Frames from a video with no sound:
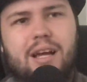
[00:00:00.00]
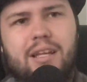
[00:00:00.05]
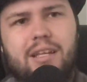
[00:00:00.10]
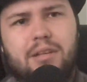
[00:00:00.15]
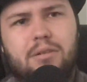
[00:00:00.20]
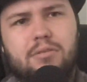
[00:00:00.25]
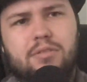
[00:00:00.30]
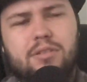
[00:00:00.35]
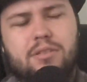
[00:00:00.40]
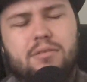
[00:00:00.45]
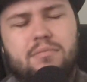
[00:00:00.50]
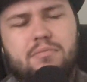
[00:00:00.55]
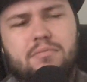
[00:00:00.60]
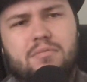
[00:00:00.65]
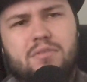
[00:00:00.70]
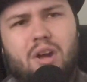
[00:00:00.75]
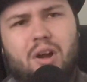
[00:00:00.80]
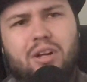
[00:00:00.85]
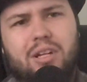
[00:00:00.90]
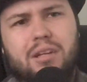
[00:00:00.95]
was
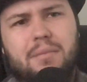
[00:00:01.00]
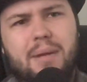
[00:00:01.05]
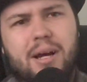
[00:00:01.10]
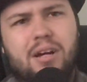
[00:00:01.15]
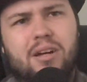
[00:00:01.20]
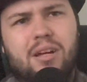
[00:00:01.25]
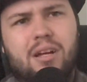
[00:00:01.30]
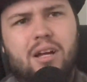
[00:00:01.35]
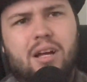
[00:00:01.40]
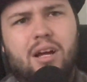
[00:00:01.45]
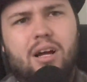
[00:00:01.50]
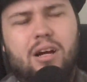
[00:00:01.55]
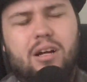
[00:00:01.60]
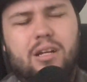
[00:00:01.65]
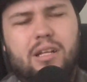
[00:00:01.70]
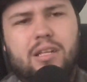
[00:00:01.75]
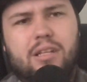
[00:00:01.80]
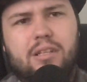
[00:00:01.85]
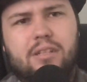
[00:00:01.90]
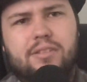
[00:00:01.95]
talking about
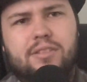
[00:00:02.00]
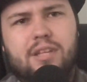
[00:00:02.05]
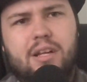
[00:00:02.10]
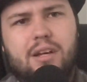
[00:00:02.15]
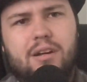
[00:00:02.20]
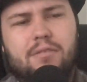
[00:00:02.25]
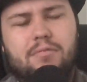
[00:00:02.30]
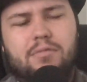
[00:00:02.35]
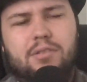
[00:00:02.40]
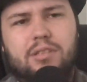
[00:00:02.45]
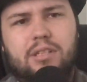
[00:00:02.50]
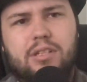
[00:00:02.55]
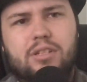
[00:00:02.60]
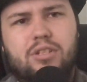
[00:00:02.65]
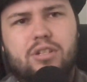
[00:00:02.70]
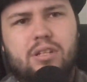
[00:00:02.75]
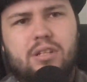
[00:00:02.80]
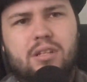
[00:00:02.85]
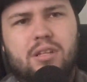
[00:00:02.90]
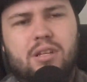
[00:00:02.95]
his
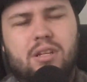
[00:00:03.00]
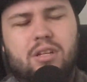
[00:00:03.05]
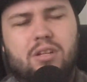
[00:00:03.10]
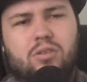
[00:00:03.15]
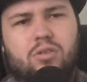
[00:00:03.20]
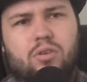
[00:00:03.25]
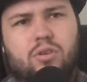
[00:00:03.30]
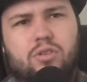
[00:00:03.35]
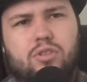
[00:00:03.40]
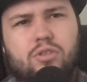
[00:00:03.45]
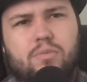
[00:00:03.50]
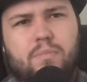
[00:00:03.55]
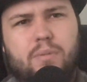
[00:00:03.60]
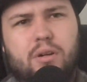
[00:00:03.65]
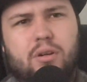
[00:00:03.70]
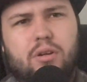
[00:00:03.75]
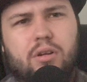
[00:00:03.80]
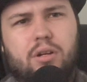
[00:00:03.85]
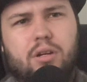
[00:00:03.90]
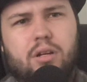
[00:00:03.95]
religion and or
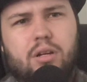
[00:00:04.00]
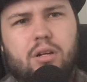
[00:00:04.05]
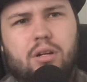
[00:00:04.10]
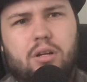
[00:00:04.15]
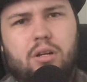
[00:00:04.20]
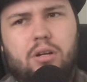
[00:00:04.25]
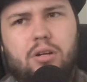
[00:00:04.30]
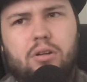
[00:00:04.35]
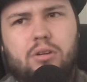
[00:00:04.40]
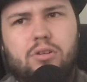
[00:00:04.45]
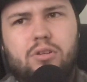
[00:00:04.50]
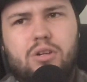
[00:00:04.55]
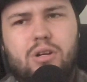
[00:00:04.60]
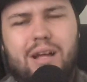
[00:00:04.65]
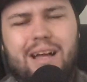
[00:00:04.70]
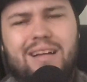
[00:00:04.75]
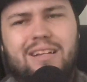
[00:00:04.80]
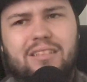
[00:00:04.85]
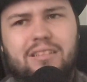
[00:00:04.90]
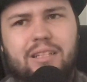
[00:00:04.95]

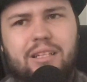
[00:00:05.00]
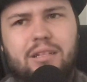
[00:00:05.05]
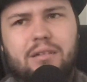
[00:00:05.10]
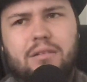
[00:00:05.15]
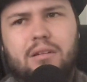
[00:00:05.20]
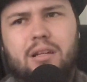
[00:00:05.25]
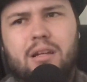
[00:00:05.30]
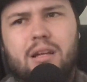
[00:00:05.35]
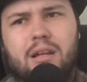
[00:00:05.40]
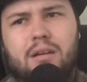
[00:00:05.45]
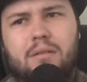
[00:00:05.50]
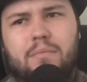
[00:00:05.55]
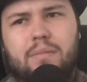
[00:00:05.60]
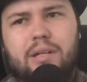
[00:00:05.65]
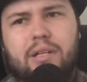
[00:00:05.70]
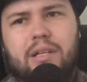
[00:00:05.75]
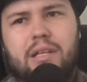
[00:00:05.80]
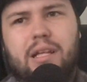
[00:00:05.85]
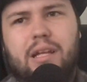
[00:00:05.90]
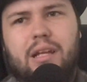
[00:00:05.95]
spirituality,
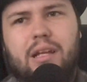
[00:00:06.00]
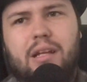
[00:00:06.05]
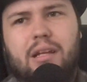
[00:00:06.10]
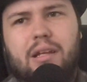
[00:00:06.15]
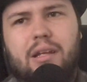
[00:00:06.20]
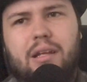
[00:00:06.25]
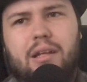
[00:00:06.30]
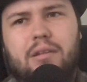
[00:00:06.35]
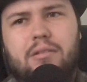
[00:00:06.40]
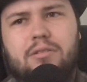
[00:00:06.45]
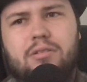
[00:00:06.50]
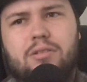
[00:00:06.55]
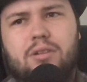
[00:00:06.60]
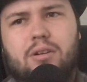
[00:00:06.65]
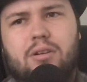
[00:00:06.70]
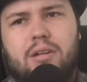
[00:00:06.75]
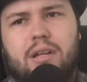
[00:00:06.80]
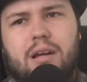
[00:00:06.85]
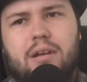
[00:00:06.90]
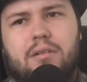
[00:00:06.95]
but it
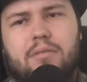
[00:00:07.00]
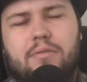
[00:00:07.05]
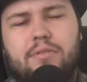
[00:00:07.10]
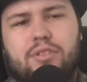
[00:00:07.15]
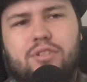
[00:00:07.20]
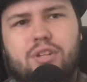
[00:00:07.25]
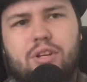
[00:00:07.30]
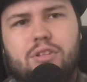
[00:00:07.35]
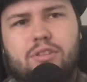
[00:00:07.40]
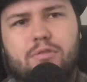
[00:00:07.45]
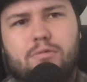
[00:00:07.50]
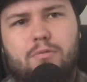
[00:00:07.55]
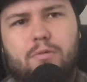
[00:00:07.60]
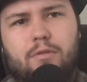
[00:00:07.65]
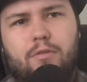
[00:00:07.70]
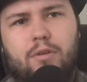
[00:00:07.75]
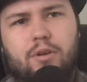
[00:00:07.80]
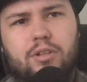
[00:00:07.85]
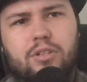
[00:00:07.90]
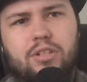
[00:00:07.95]
turned out it was just
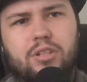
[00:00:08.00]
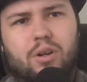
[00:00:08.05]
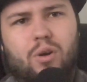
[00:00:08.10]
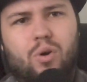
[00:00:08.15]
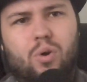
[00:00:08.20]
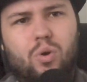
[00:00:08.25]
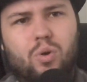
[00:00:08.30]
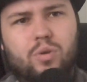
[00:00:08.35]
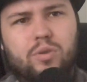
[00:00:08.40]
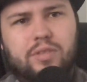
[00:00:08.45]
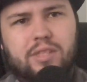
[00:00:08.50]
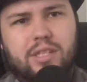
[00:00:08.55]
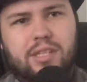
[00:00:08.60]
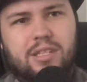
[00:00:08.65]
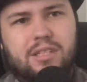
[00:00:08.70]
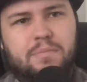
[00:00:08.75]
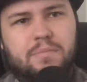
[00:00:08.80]
referring to the holes in his